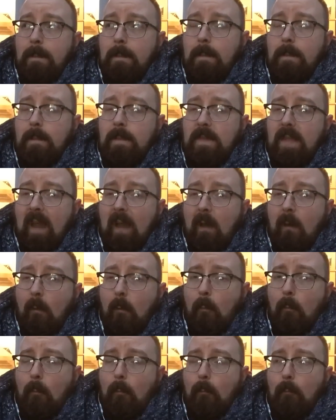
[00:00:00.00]
Now,
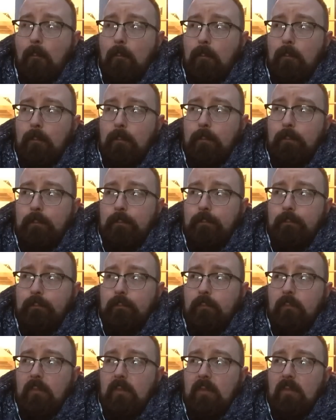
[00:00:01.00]

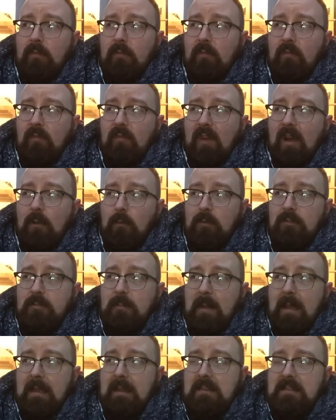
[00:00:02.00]
that would
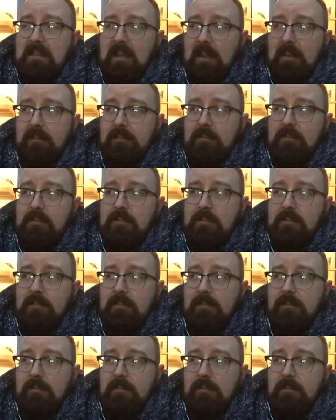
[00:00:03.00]
make sense.